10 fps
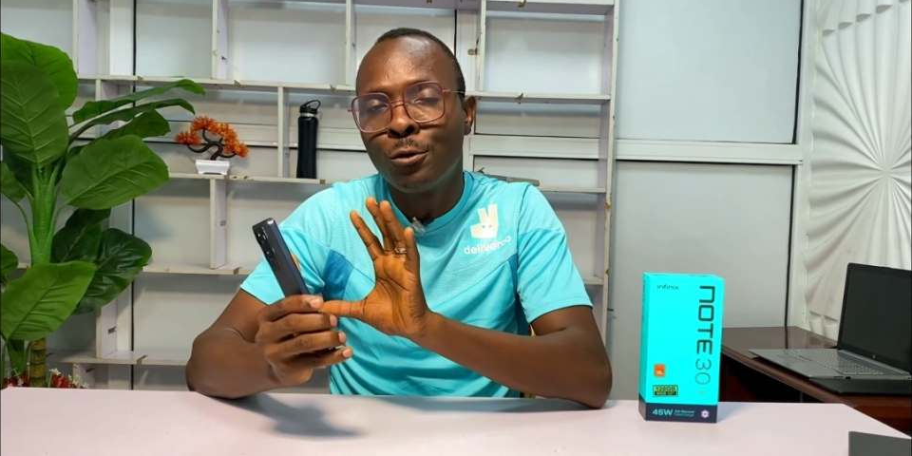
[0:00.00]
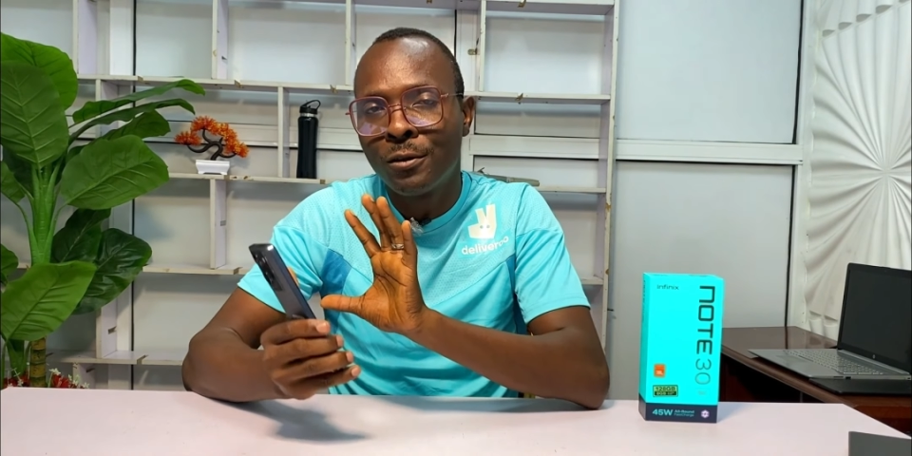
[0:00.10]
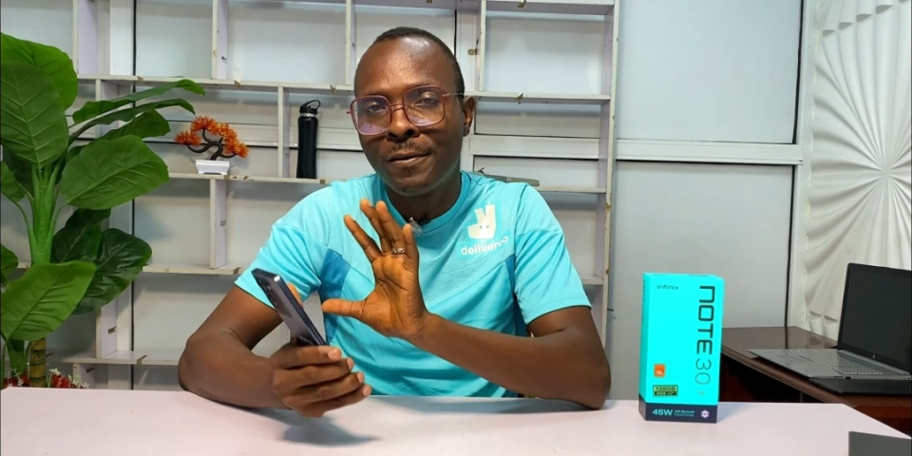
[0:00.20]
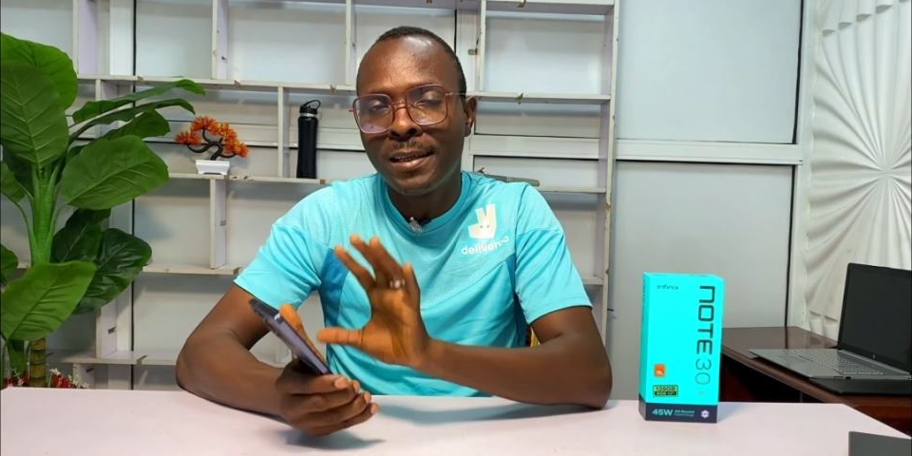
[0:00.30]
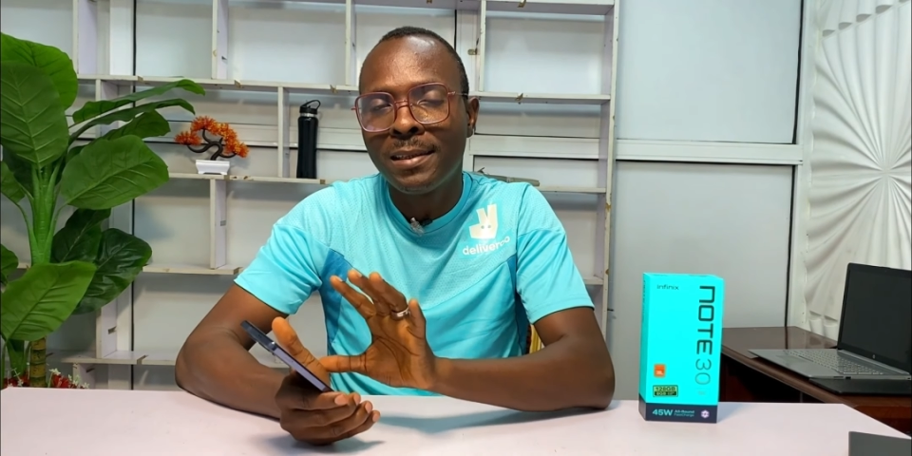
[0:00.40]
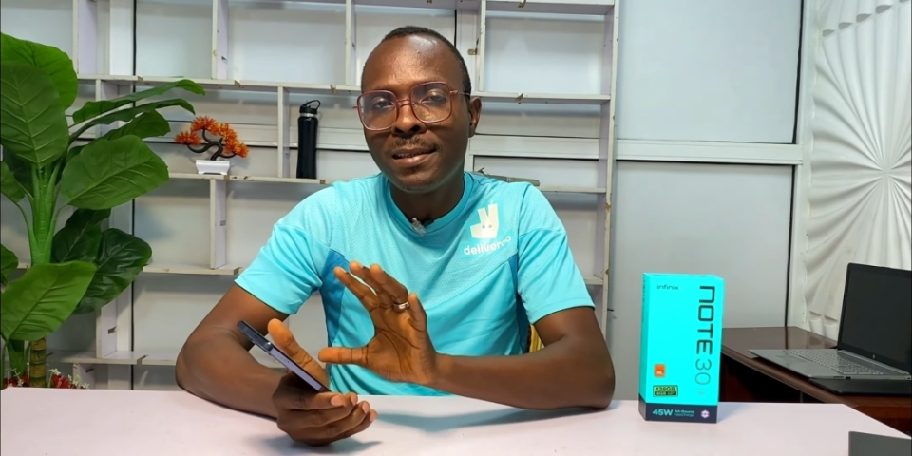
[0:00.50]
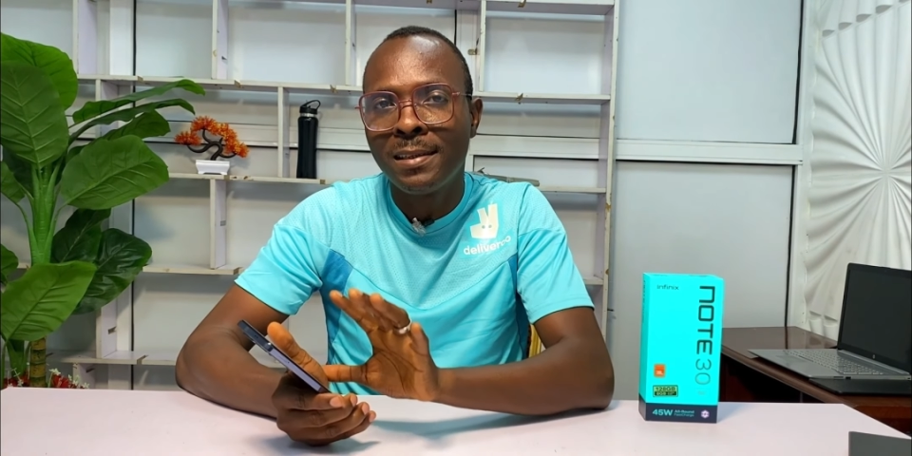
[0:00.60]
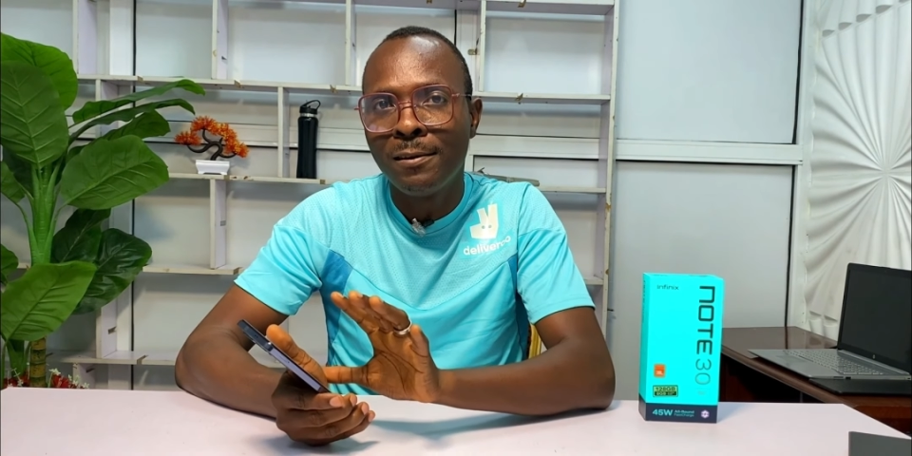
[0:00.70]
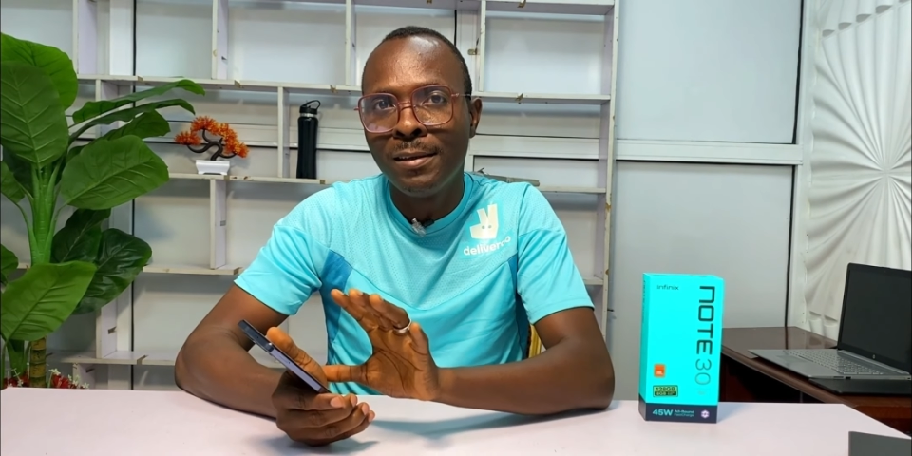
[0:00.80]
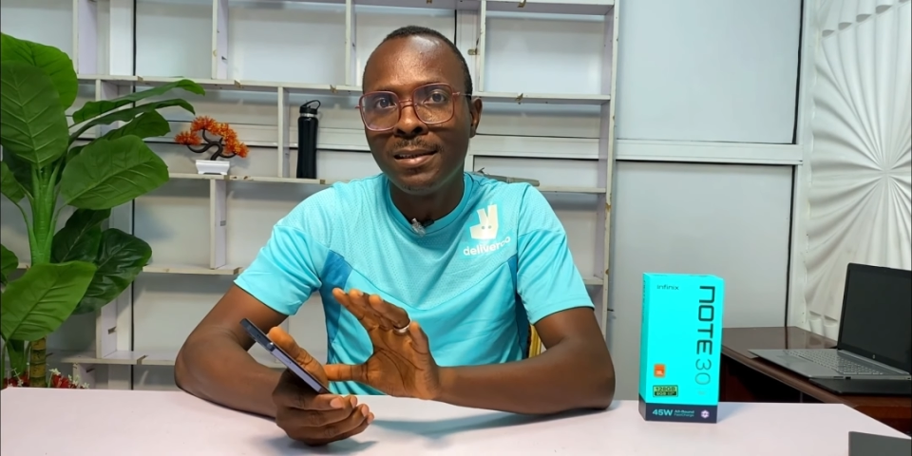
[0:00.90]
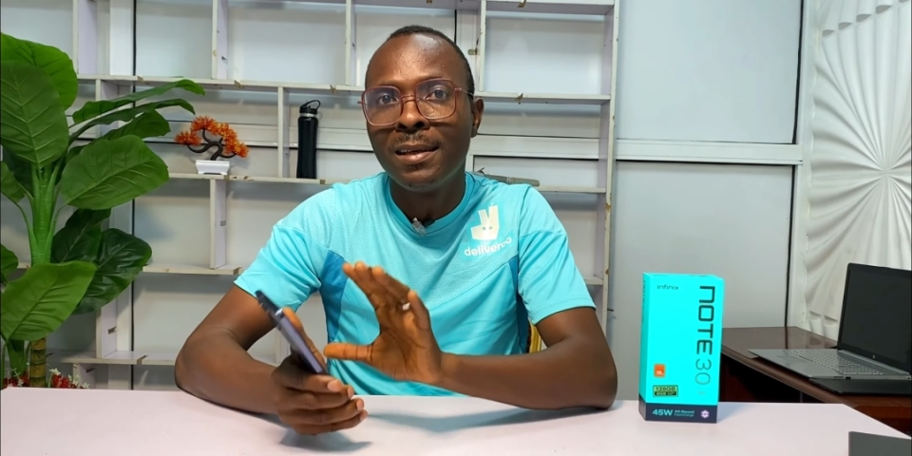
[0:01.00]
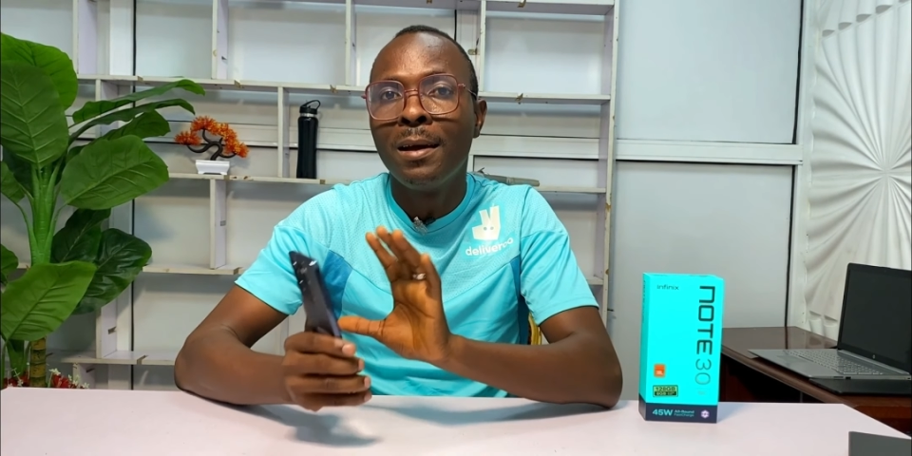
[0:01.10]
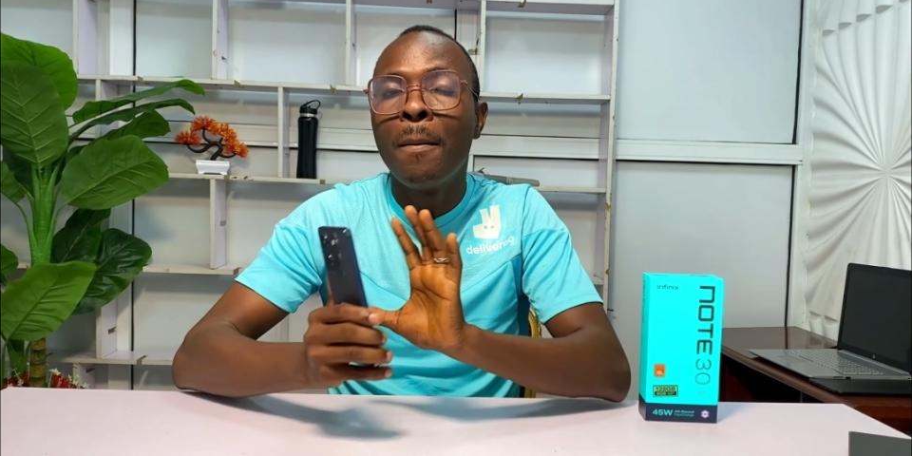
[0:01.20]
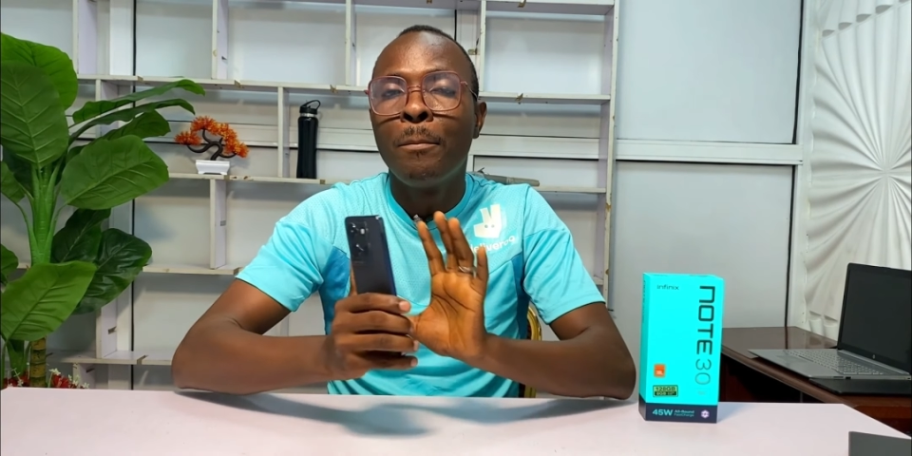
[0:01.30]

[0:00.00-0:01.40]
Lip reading: Note 30 series